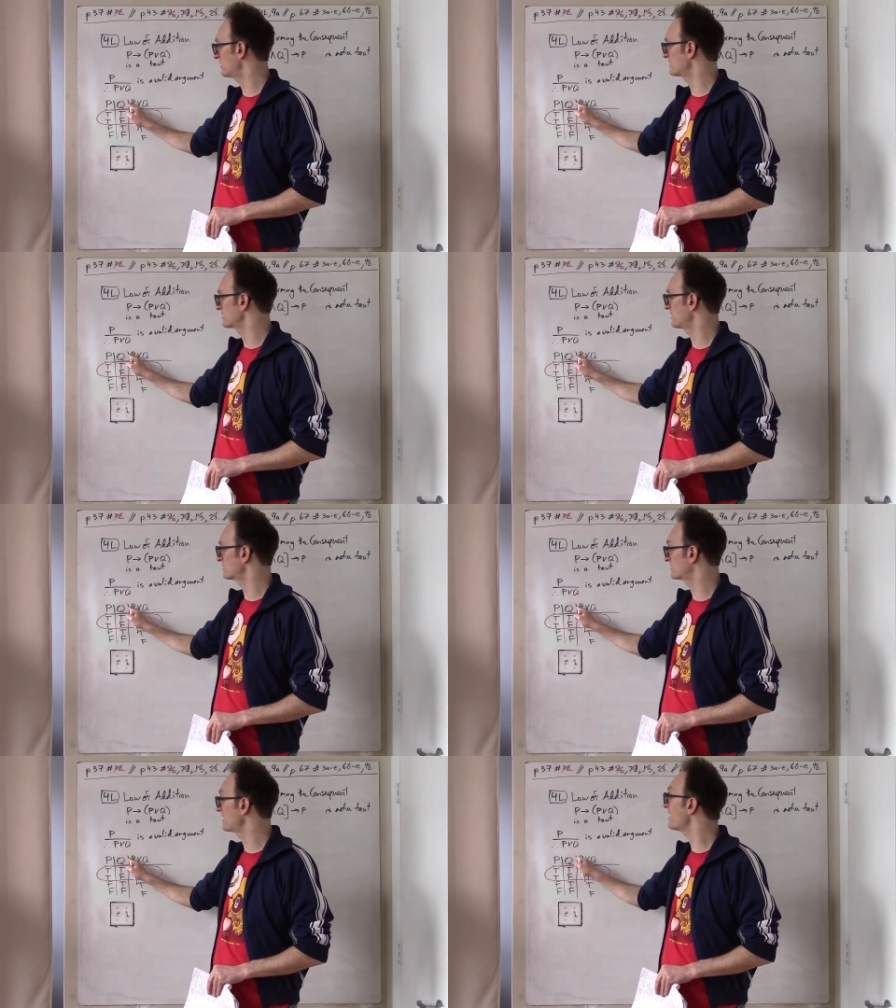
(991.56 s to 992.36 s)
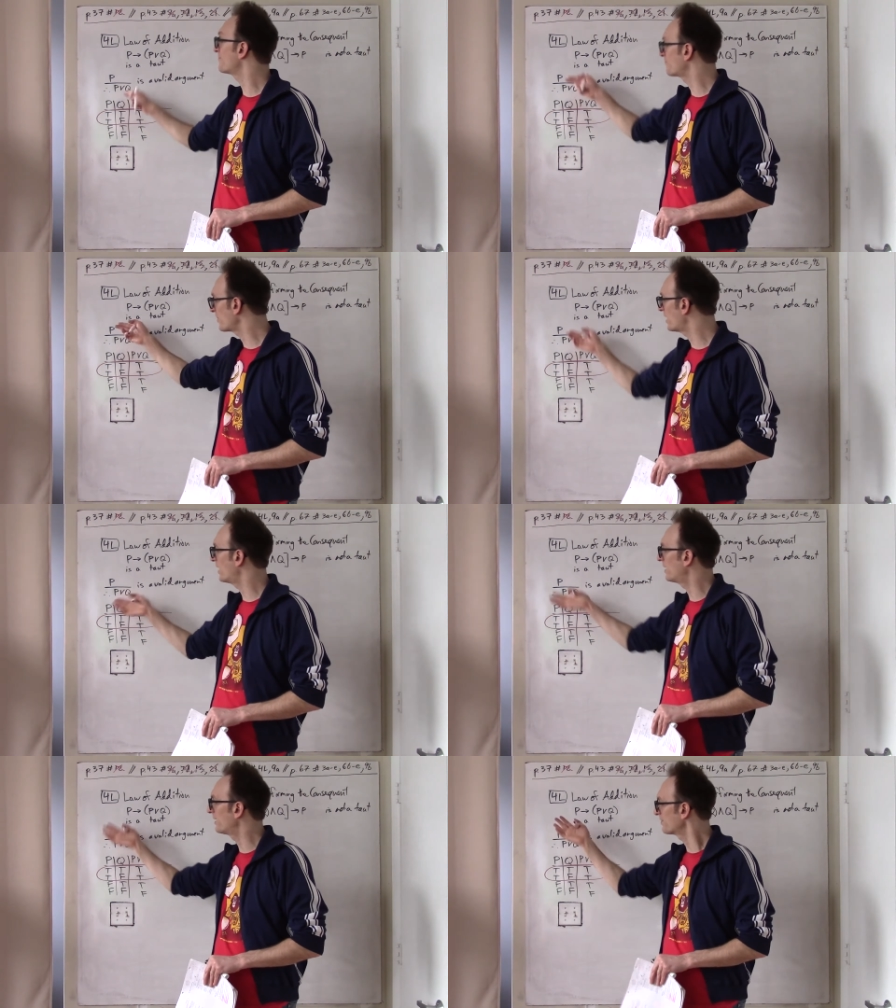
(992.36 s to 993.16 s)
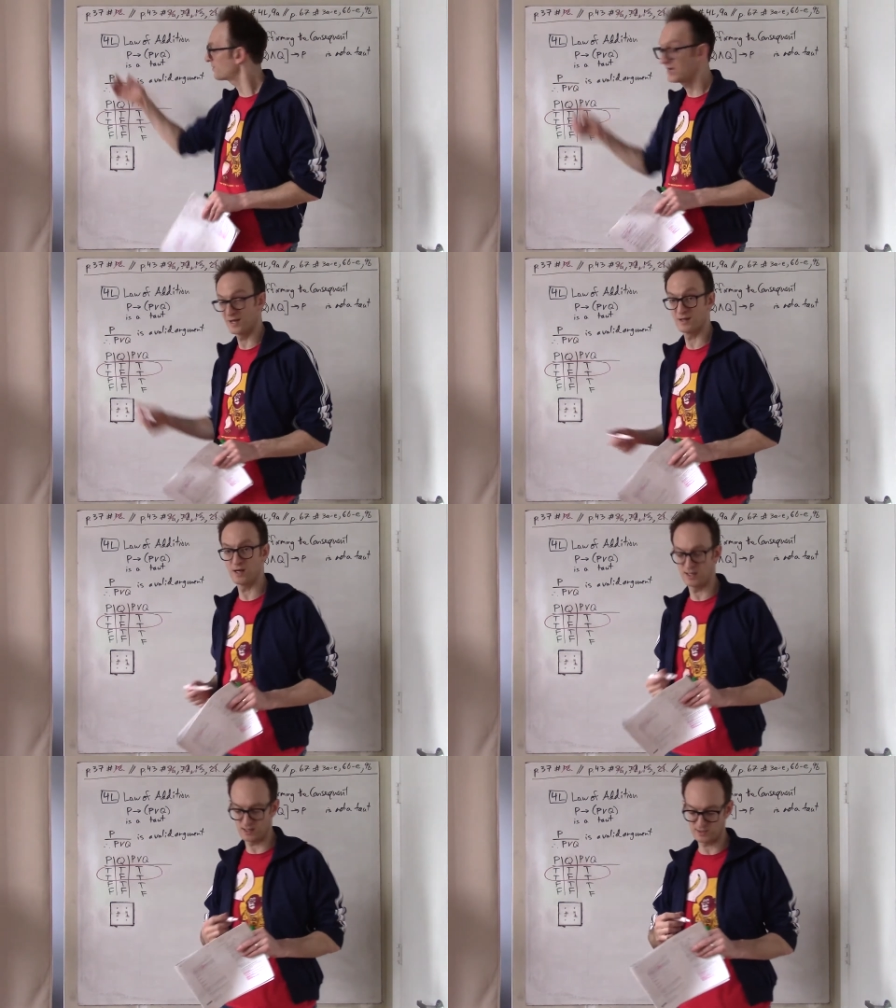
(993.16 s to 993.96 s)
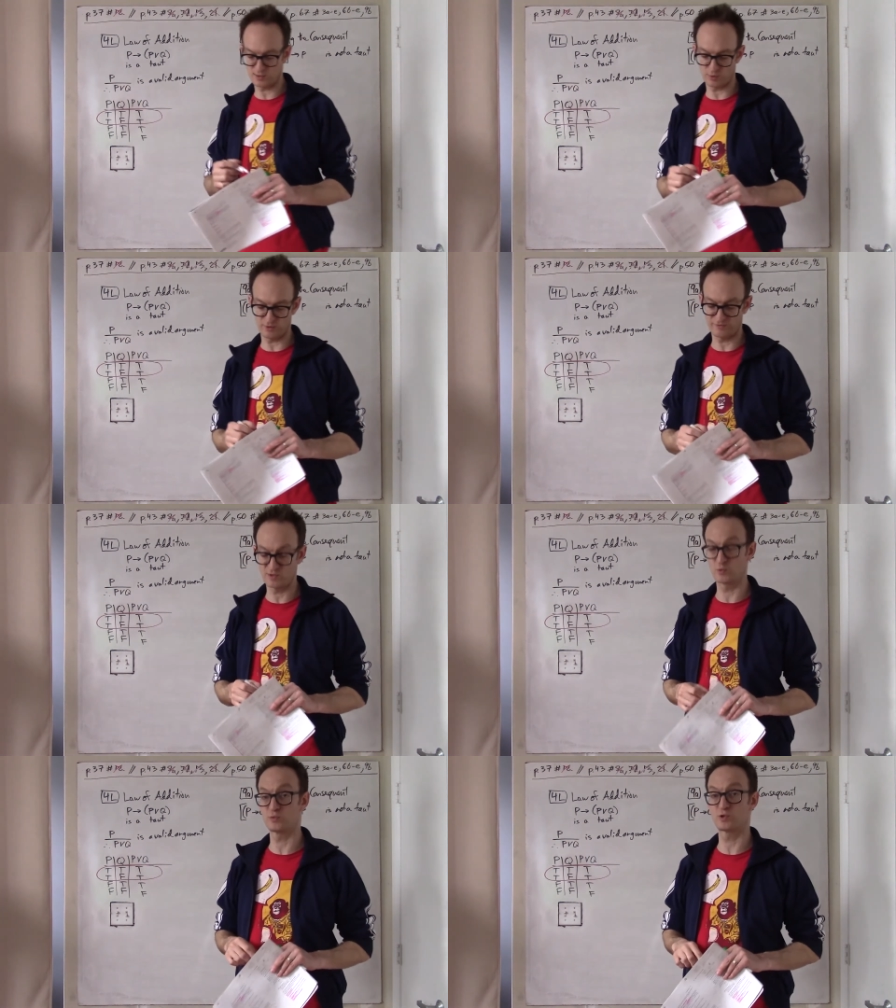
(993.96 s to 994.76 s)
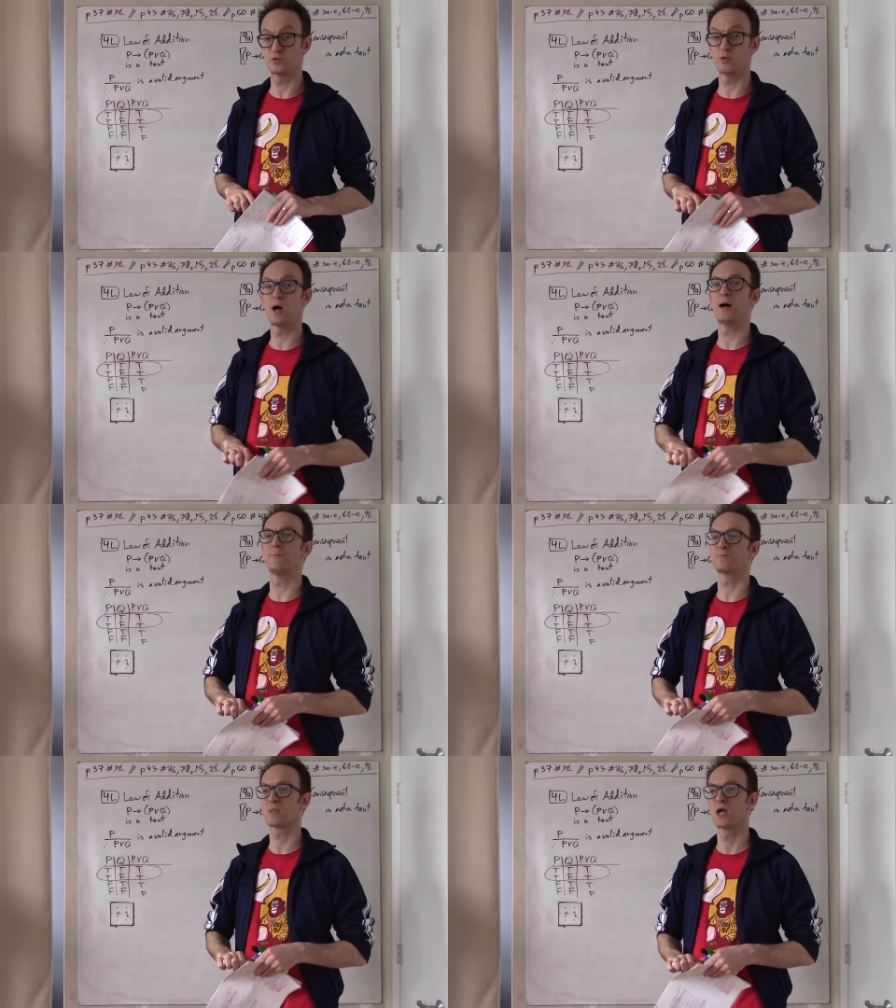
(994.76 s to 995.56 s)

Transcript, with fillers: it is a safe uh, thing uh, sort of to, to, um,